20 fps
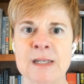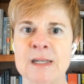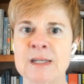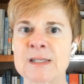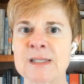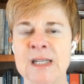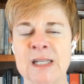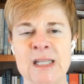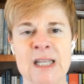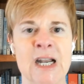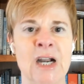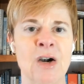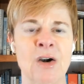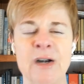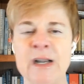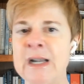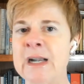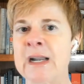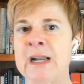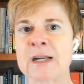and sit
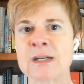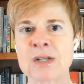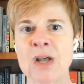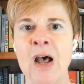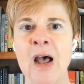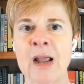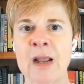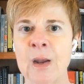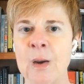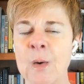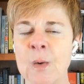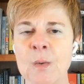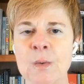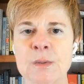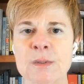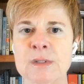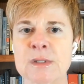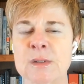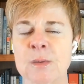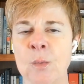there eating
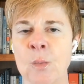tacos